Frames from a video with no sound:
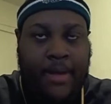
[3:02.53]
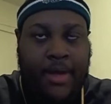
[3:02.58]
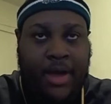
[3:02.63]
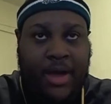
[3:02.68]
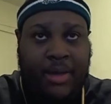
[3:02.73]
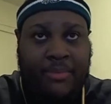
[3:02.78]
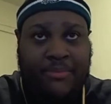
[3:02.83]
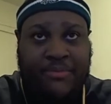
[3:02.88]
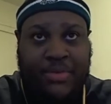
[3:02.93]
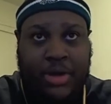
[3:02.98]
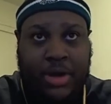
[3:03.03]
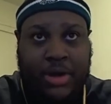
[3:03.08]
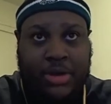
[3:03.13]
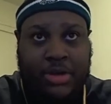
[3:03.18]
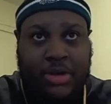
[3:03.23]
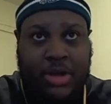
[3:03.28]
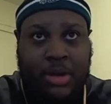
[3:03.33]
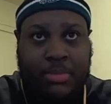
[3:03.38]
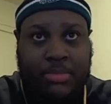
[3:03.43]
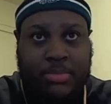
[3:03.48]
I'm
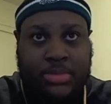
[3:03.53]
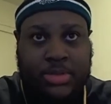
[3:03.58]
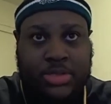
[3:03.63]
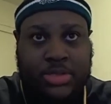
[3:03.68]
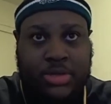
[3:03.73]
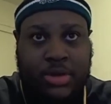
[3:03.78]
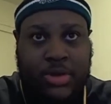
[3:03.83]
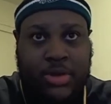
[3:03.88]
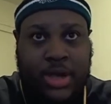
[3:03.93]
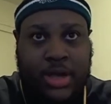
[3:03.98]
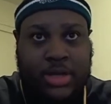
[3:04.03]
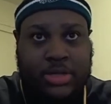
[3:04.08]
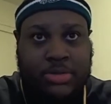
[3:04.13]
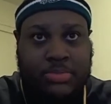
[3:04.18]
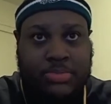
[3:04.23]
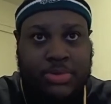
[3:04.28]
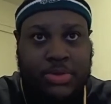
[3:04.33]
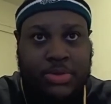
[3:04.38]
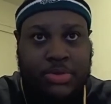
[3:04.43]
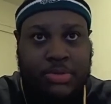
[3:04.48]
fucking up. Slow ass
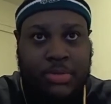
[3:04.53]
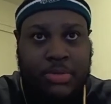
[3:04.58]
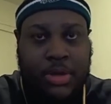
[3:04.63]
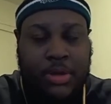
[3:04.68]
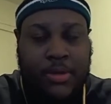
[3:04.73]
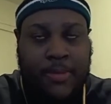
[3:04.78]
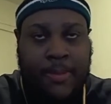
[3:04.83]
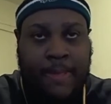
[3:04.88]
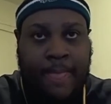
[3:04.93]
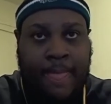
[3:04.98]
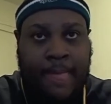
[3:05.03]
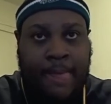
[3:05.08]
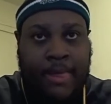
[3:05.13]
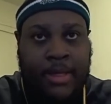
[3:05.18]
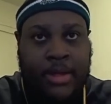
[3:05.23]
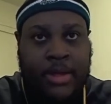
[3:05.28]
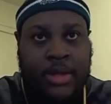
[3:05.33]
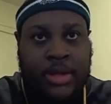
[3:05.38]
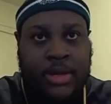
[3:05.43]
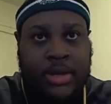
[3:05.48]
computer, man.
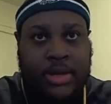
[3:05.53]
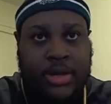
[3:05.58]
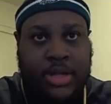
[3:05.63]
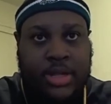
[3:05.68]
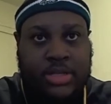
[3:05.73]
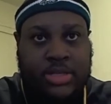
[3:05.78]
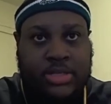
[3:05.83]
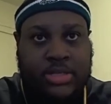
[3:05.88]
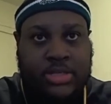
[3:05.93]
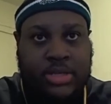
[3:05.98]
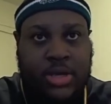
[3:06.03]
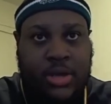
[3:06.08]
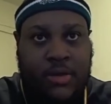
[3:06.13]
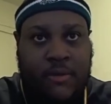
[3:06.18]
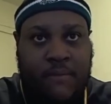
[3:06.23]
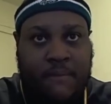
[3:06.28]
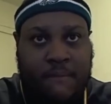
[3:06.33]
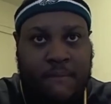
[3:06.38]
Let's see.